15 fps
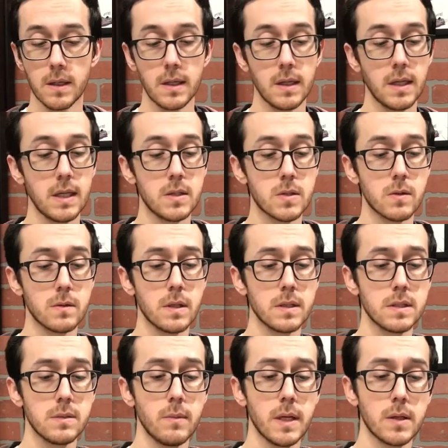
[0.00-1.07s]
He turned
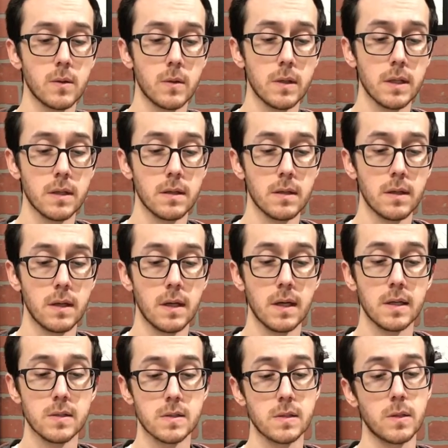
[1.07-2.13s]
onto Magnolia and
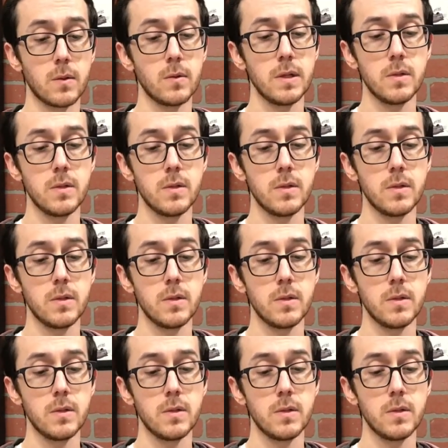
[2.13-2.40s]
slowly